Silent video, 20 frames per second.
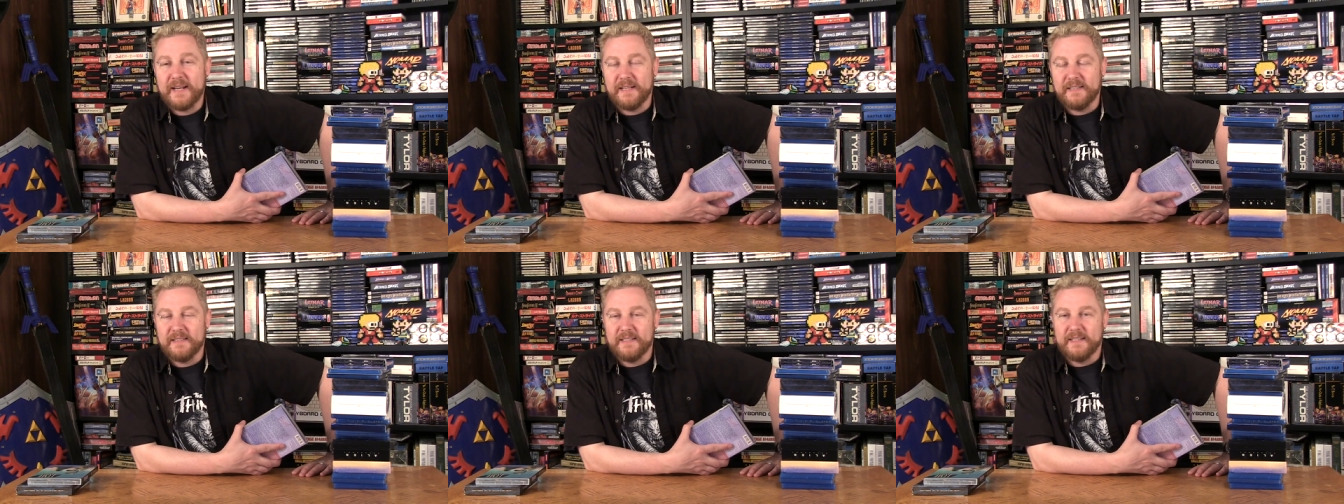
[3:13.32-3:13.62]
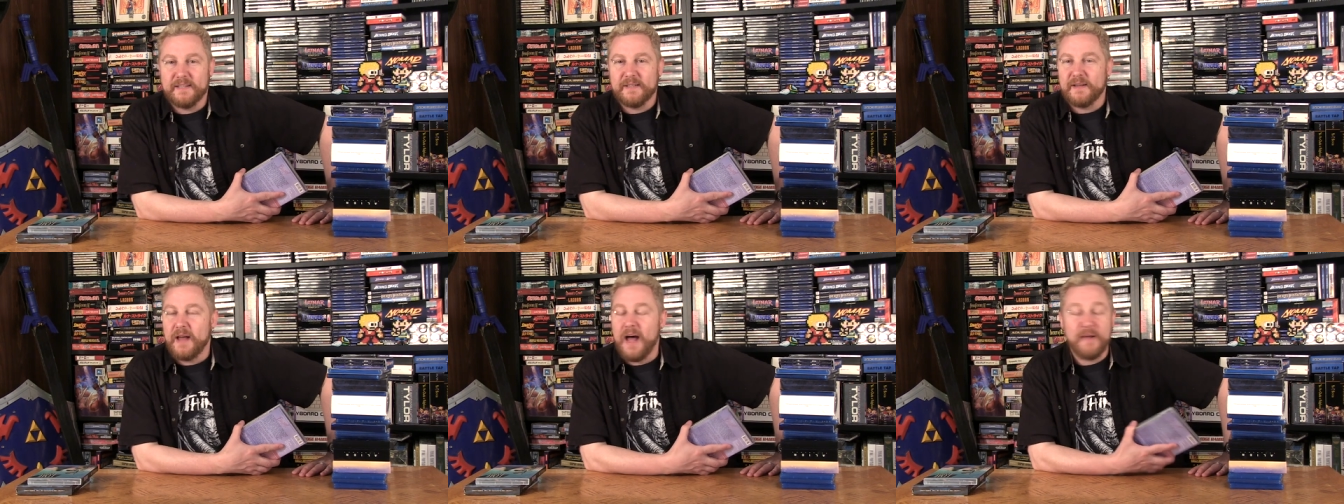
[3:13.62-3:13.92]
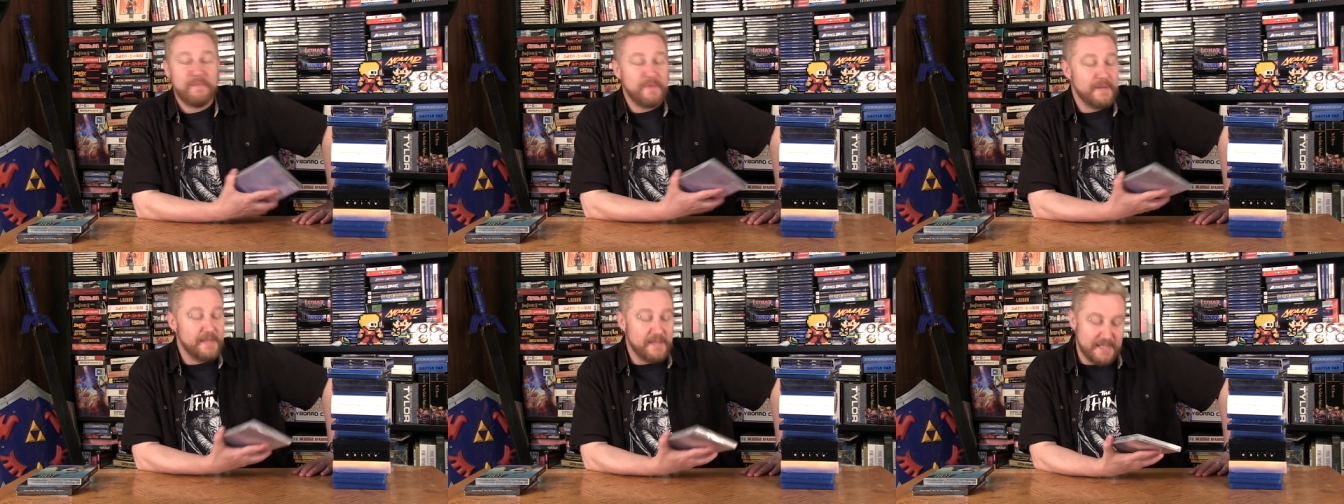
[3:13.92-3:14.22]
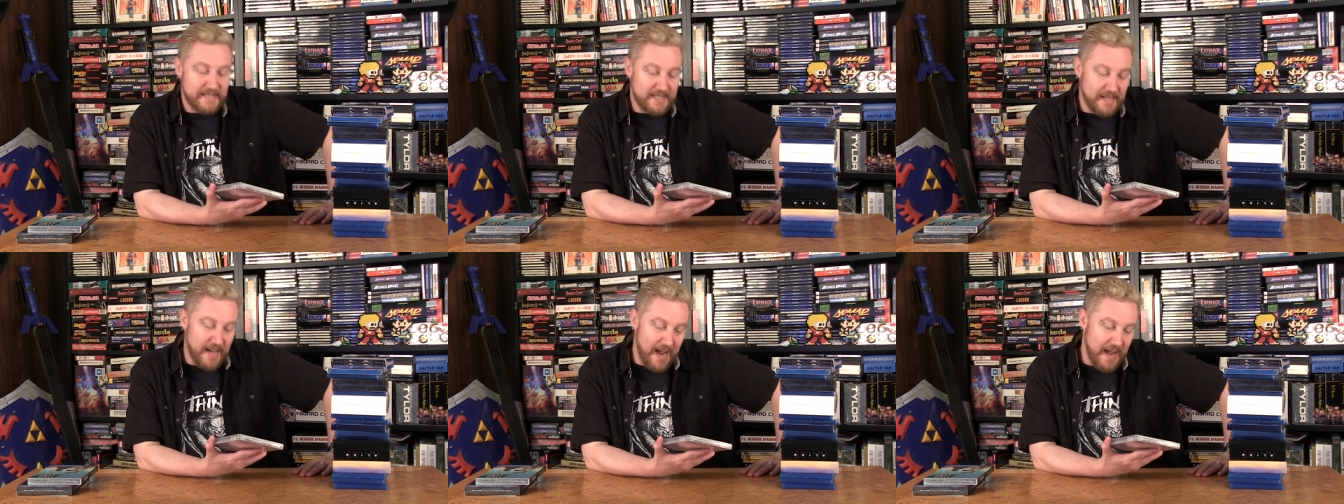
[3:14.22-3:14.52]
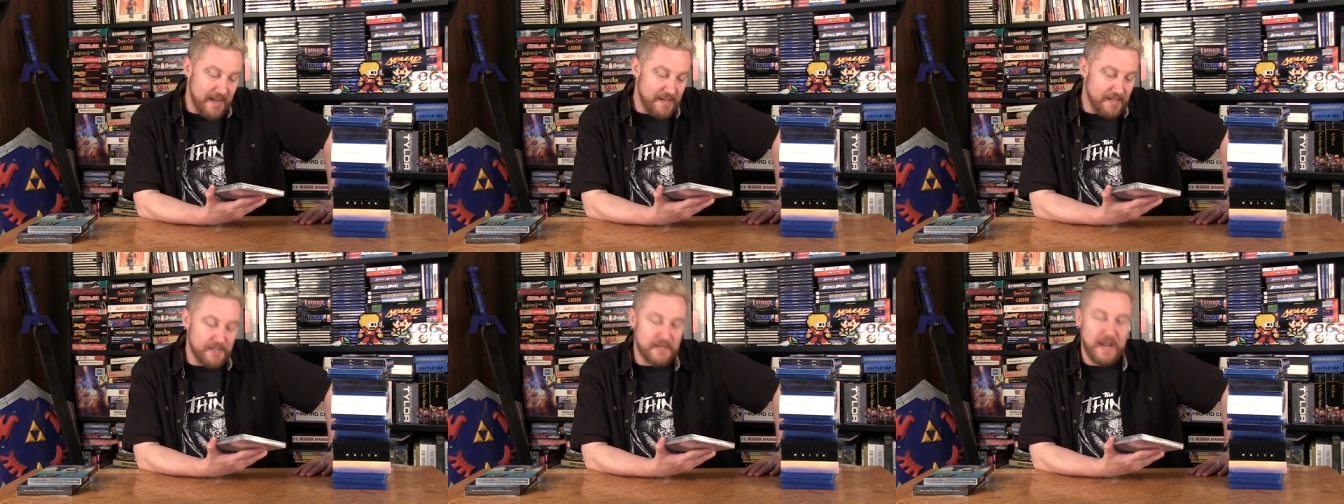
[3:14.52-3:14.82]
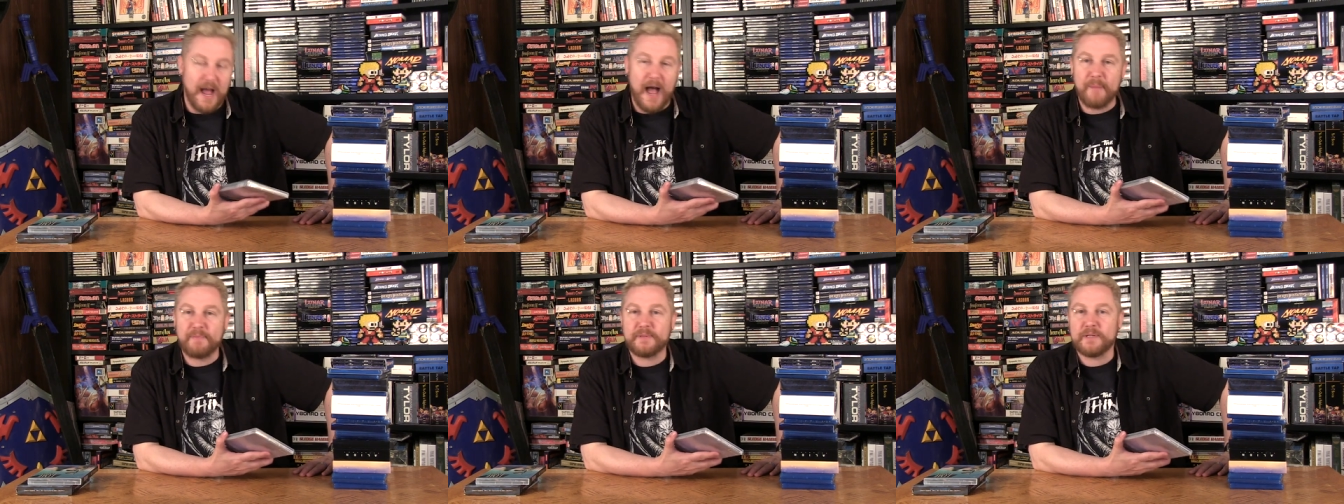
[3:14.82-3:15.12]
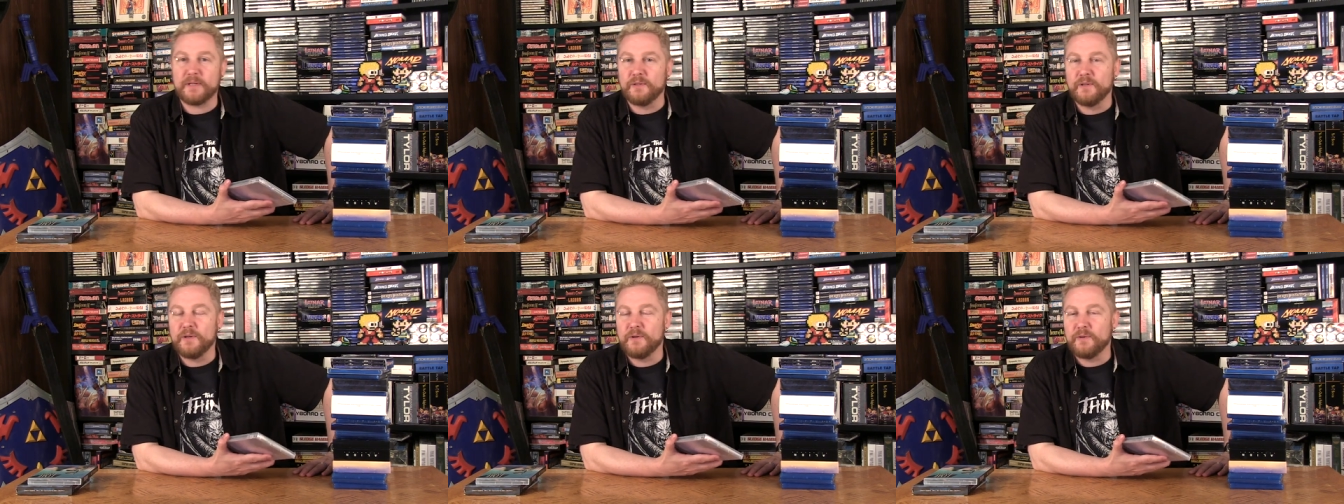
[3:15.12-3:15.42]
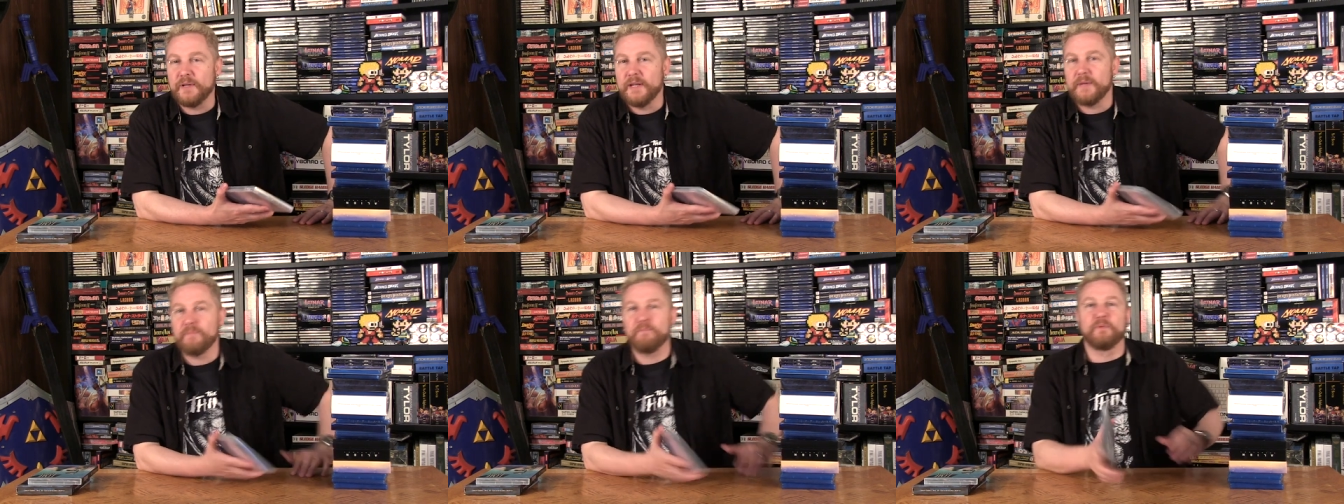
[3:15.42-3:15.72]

Gilliam, I mean, this guy just absolutely